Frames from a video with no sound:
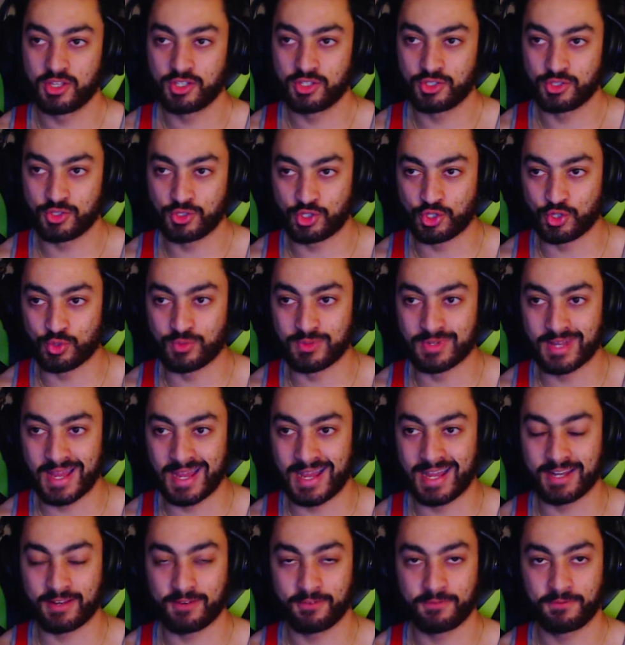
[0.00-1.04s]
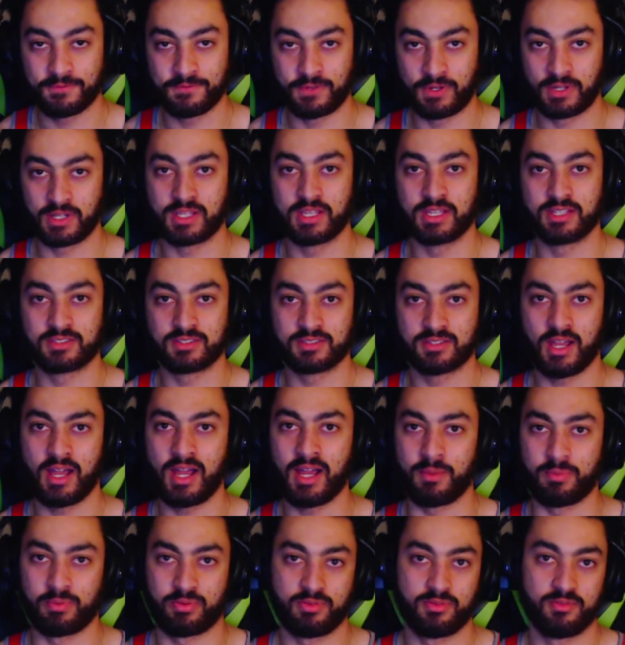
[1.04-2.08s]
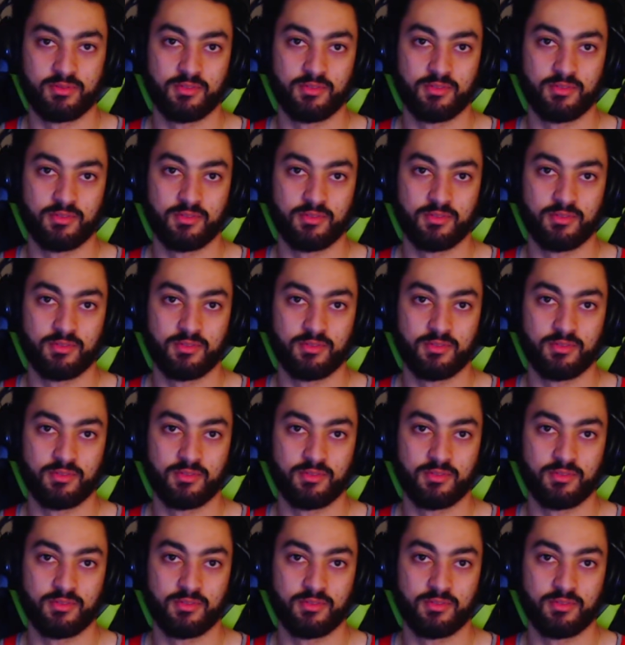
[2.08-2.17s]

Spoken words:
You do not fucking stop.